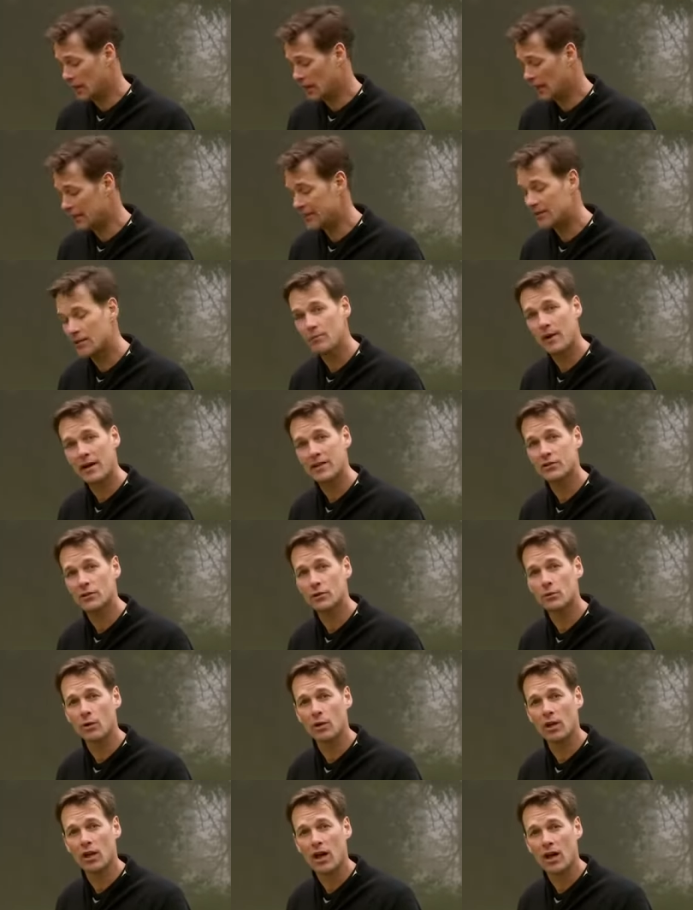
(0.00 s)
A lithium
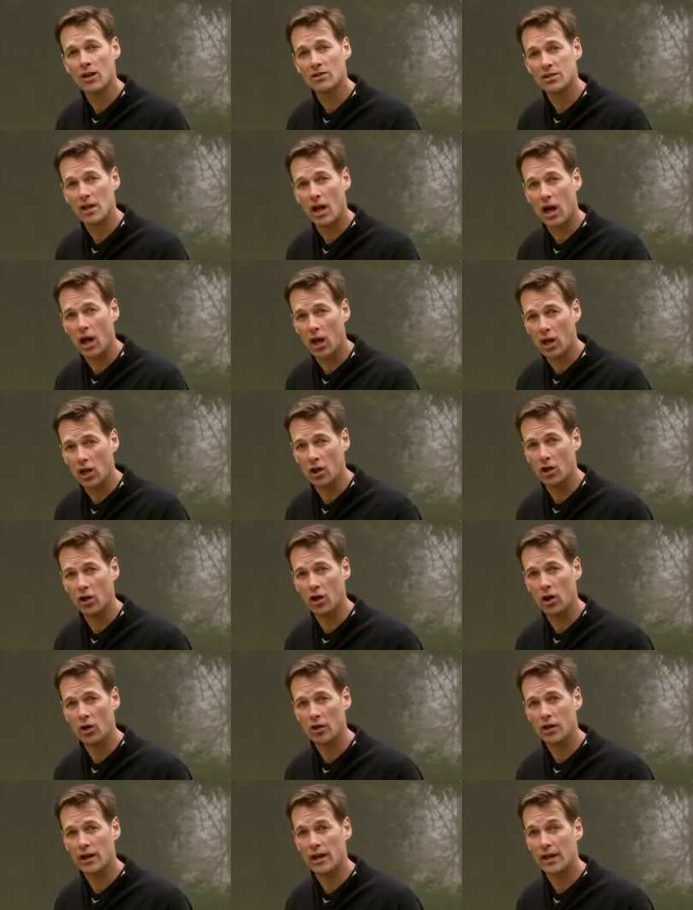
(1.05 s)
battery will last a lot
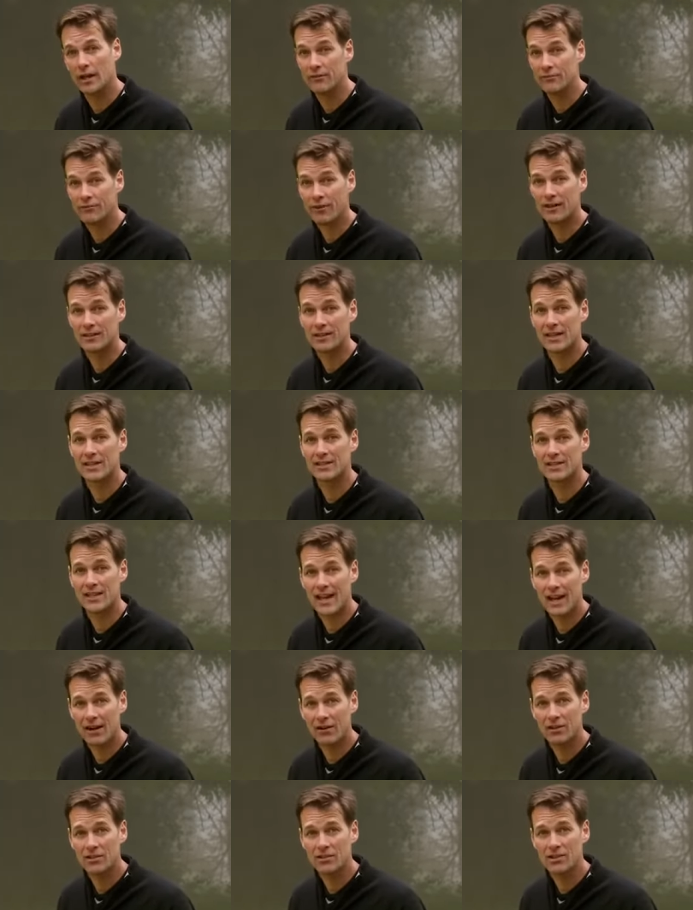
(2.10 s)
longer, and in fact, it's
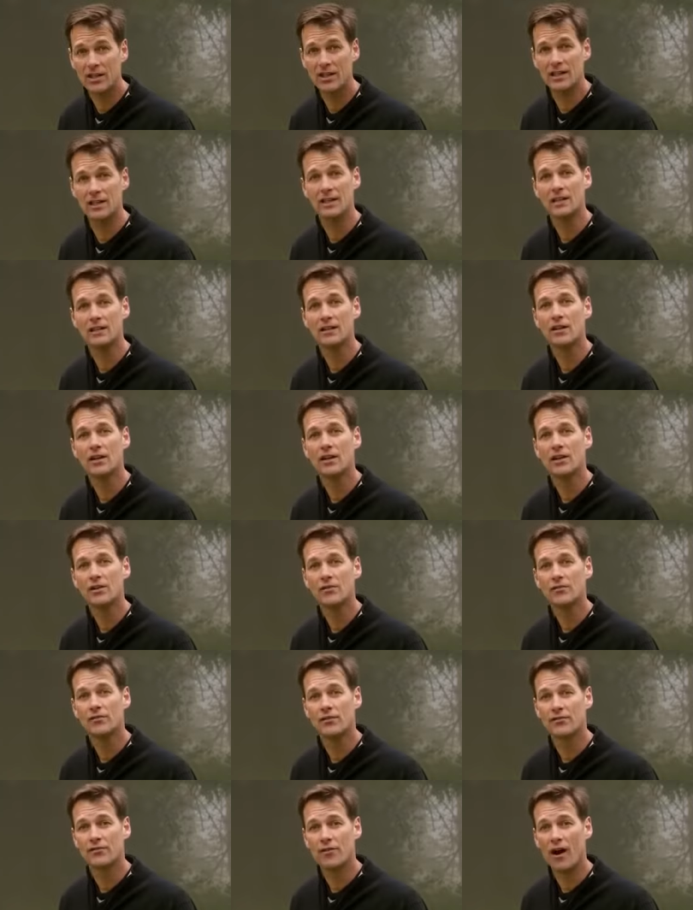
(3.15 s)
guaranteed
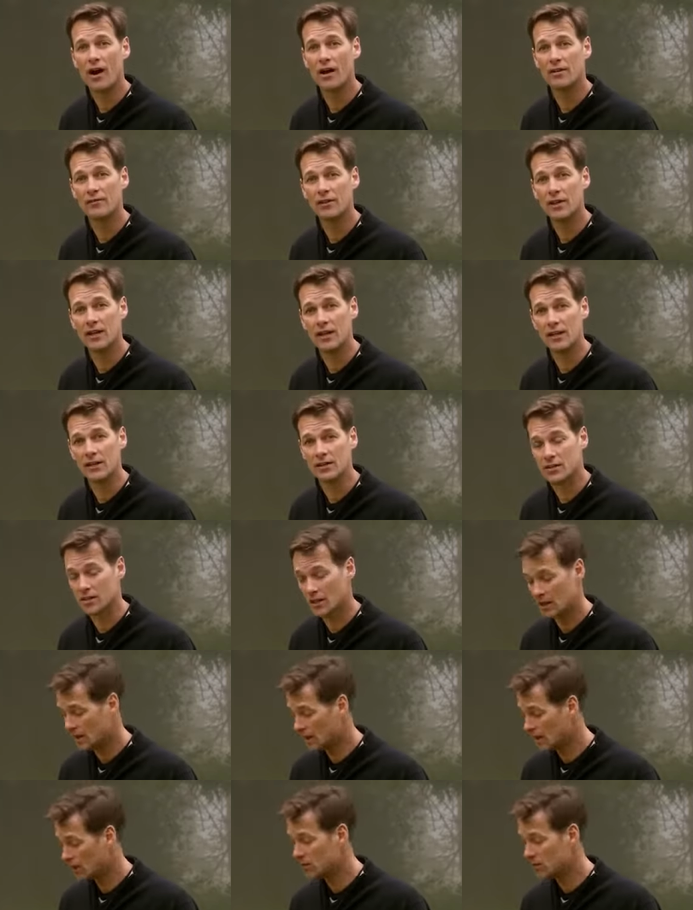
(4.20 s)
for 5 years.